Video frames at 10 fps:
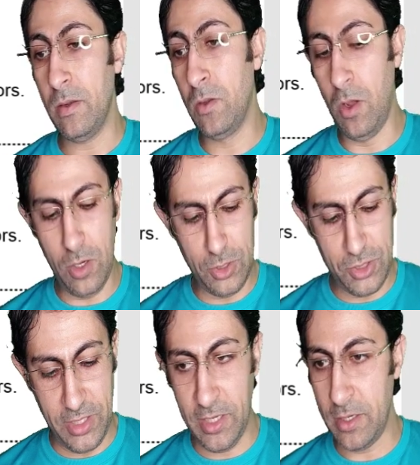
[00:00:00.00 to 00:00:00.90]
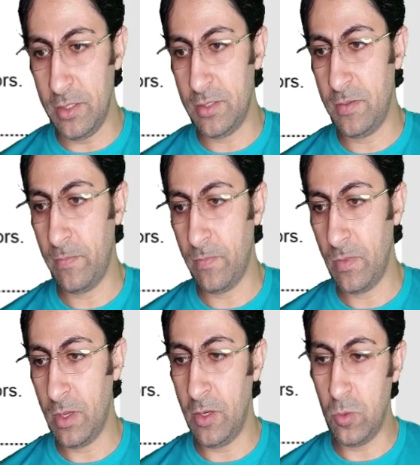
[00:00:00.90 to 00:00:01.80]
large ears,
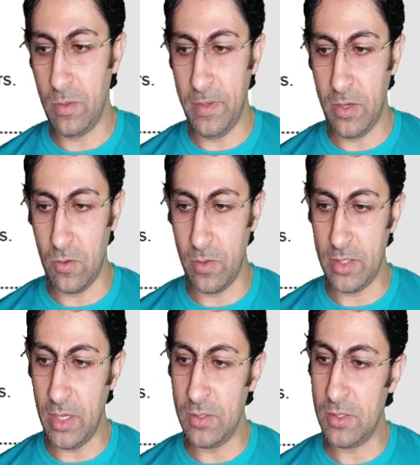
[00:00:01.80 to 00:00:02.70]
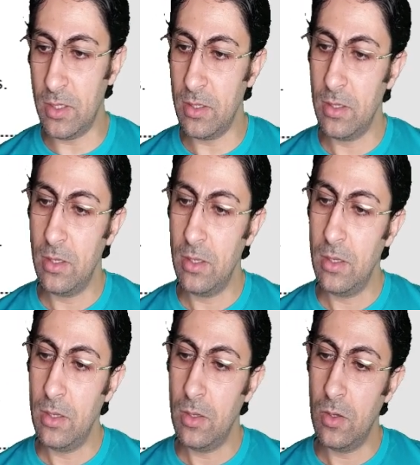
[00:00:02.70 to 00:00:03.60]
and it will be correct answer,
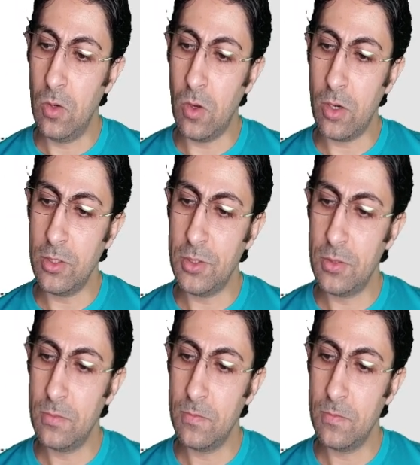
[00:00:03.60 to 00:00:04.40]
large,